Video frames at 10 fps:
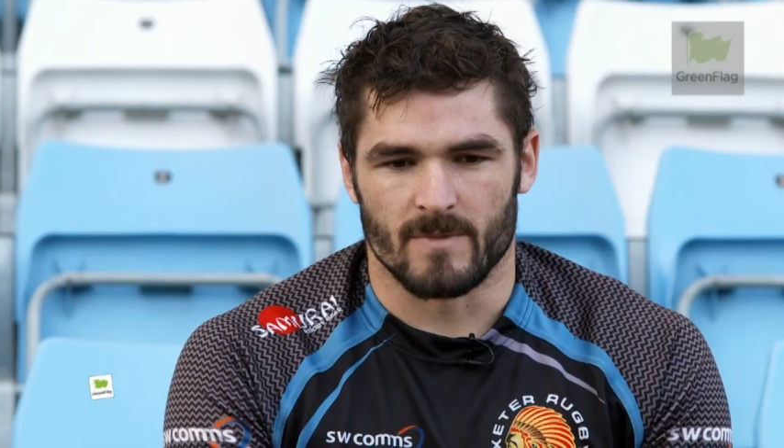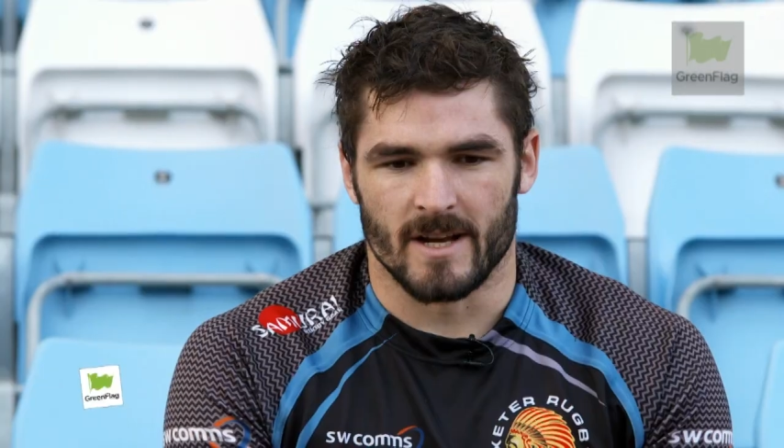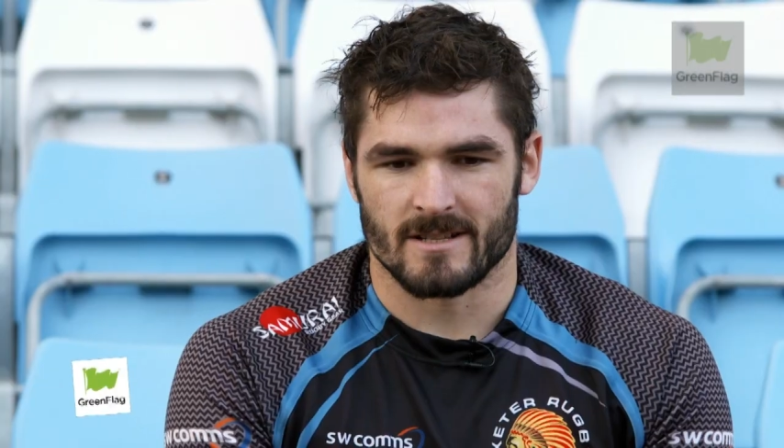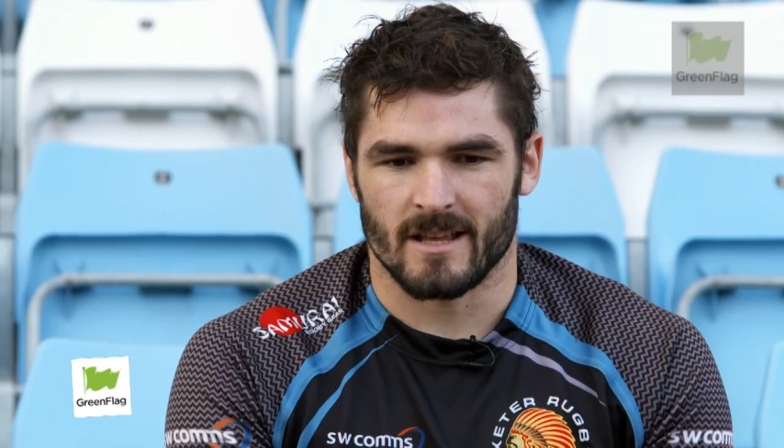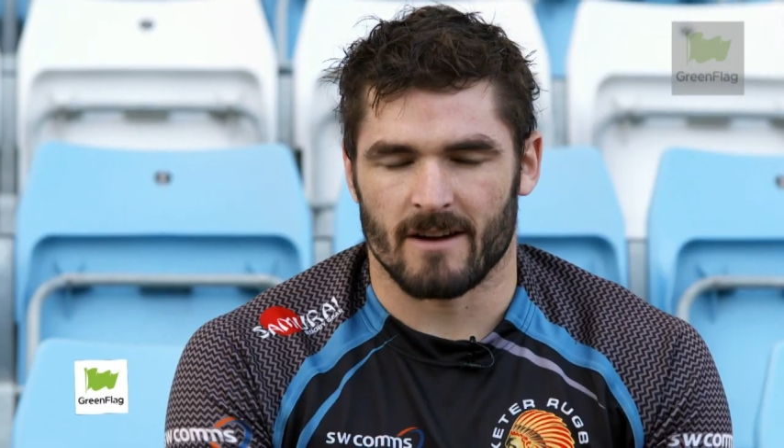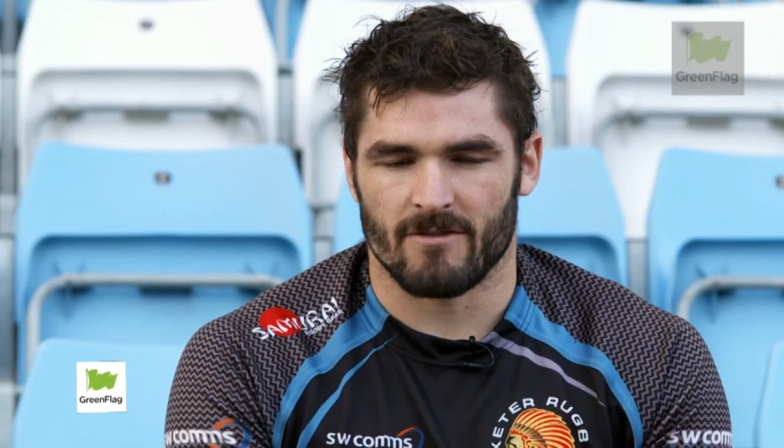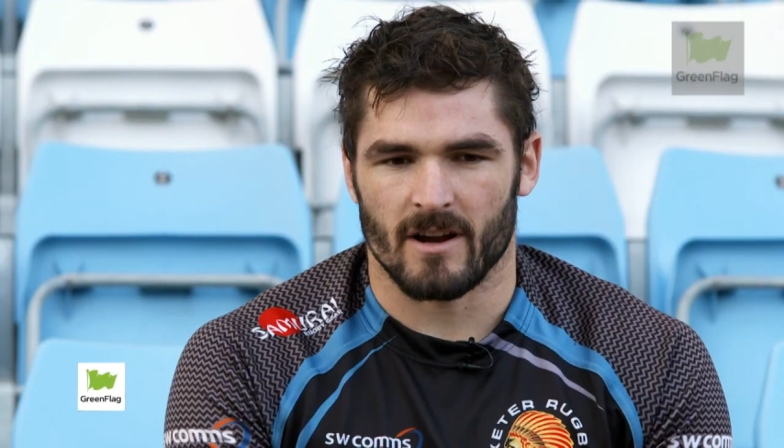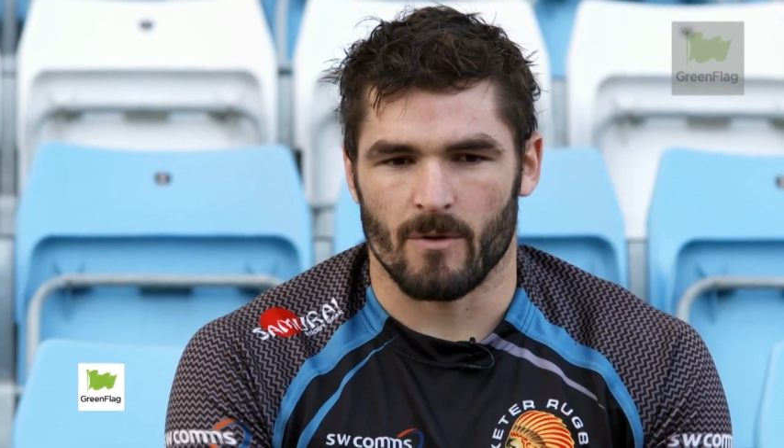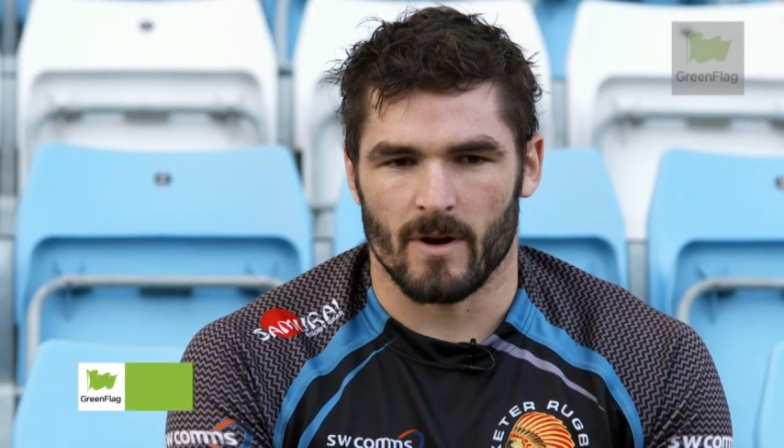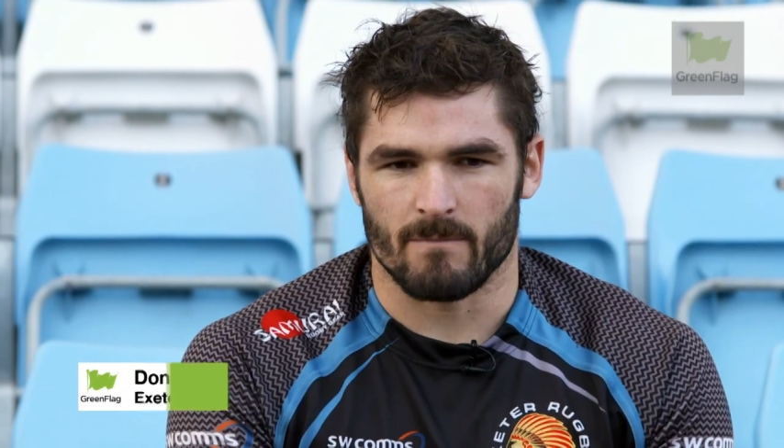In South
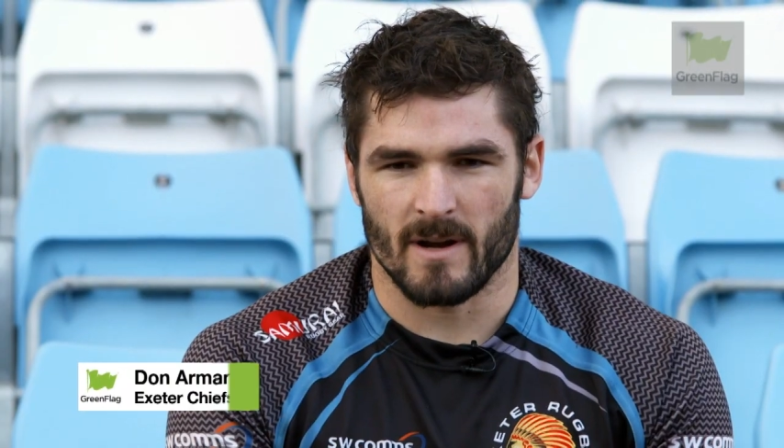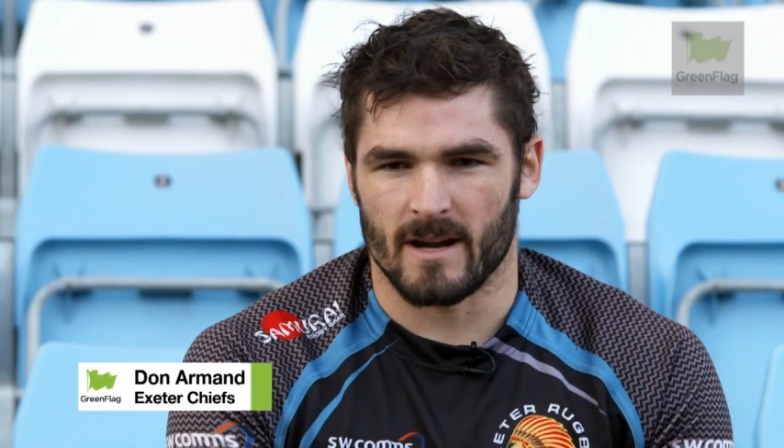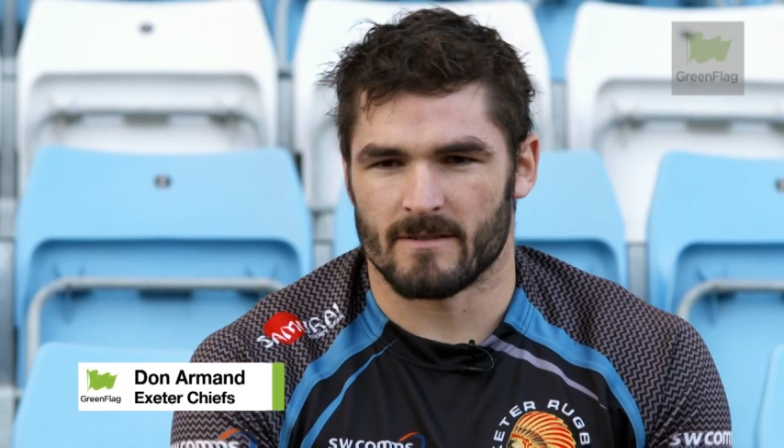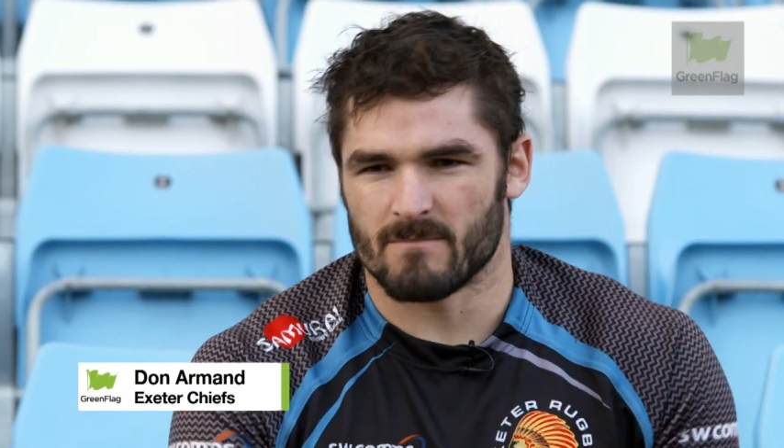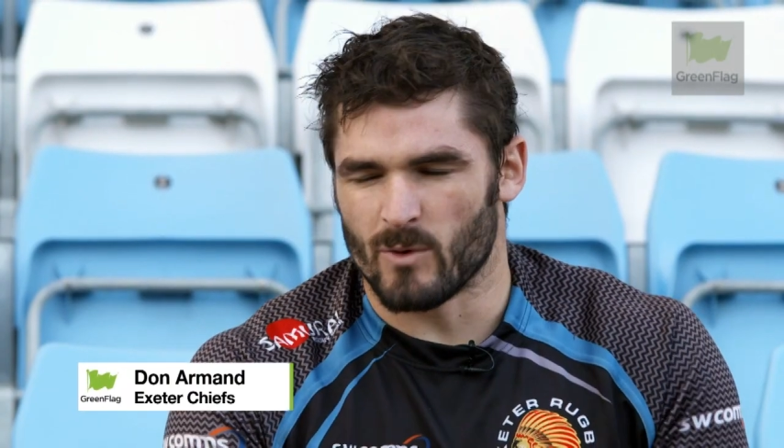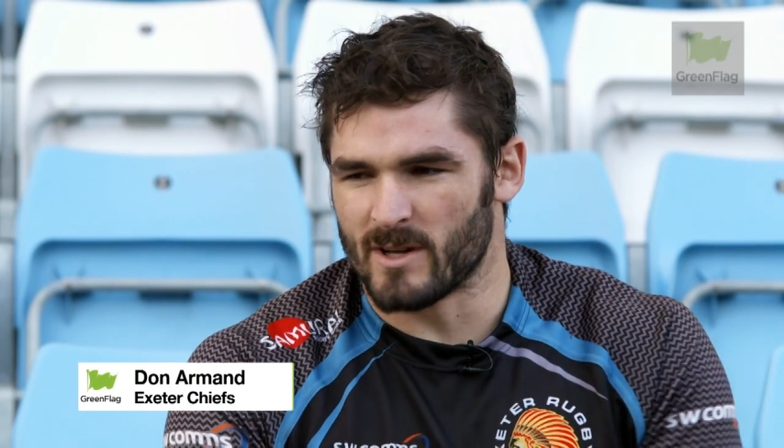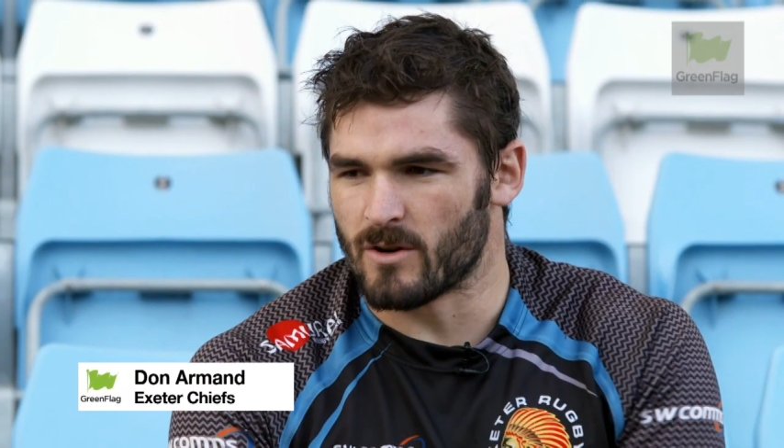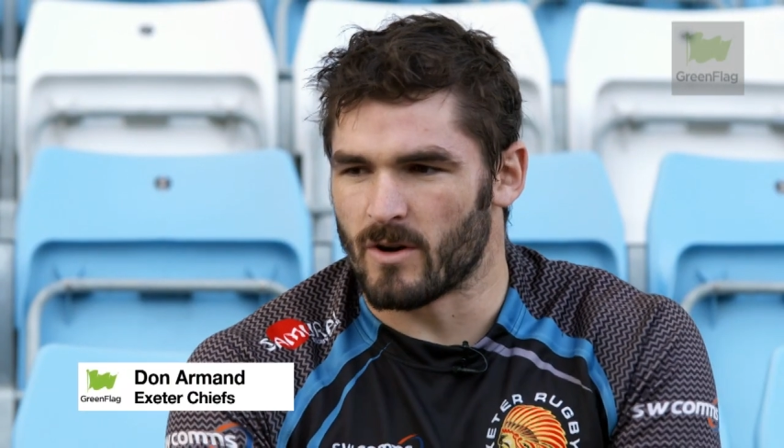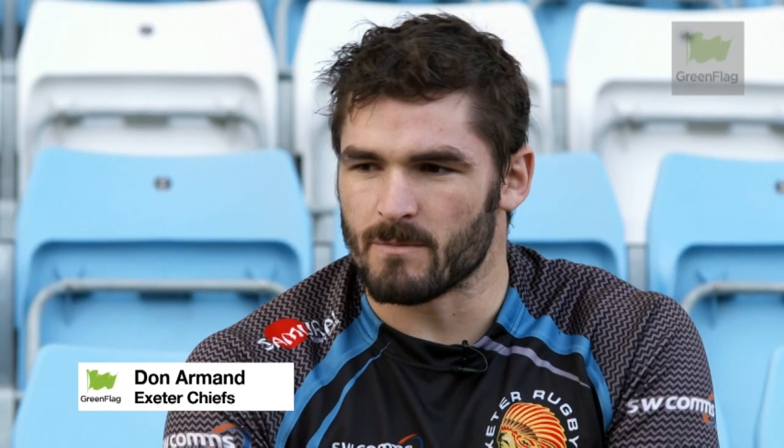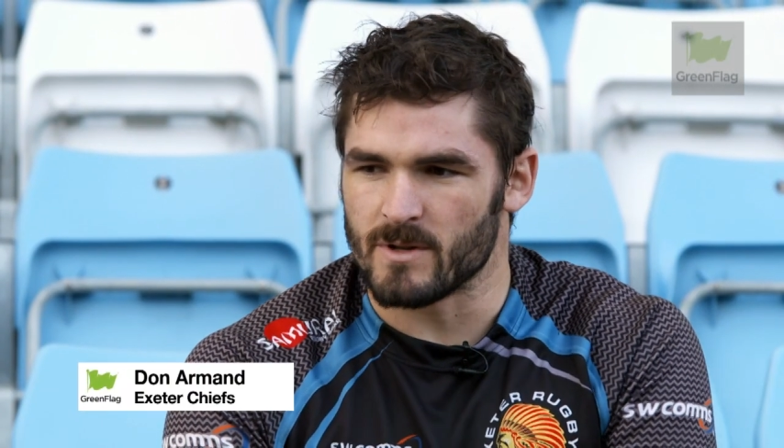Africa, we played
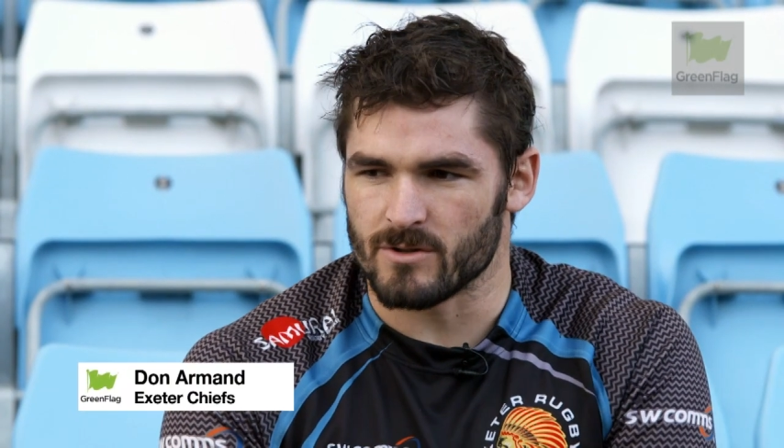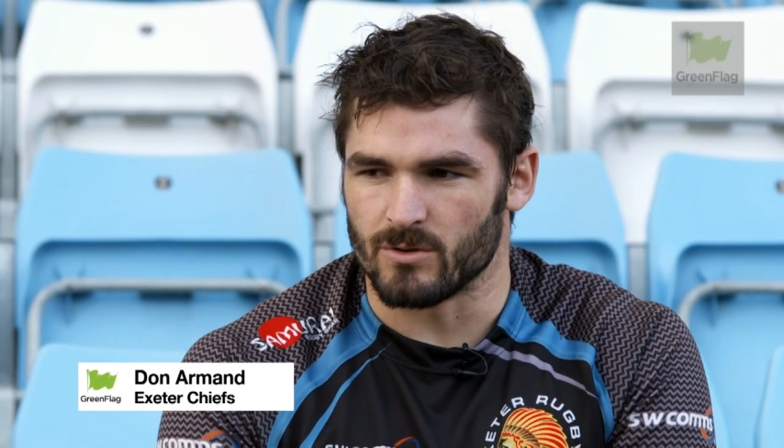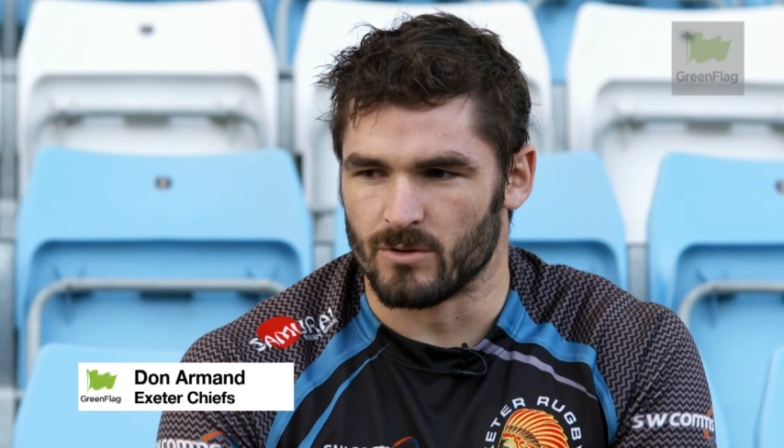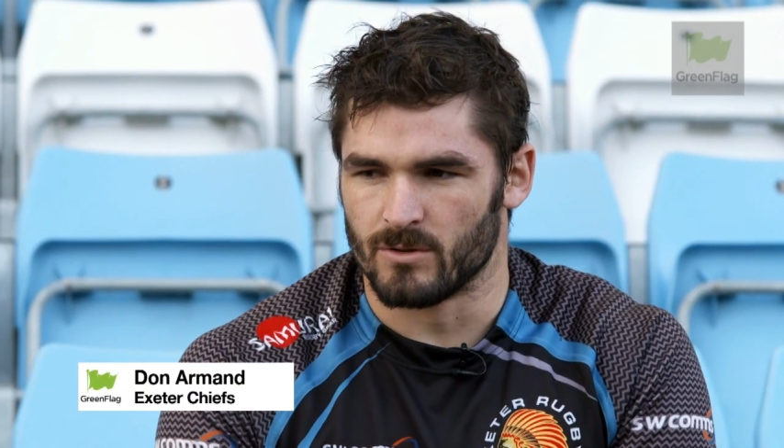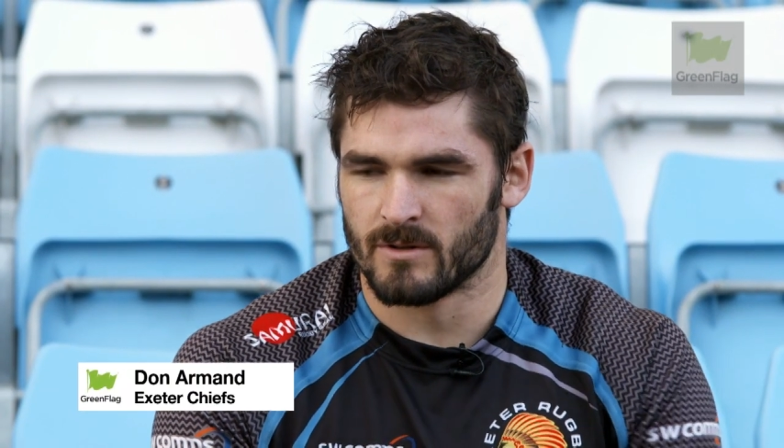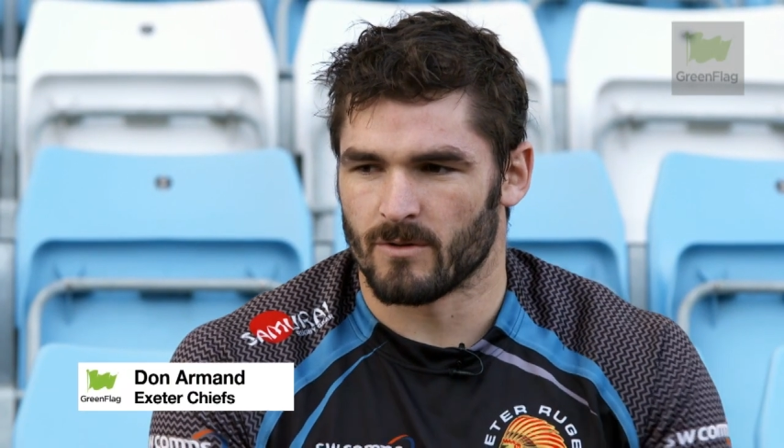winter rugby school,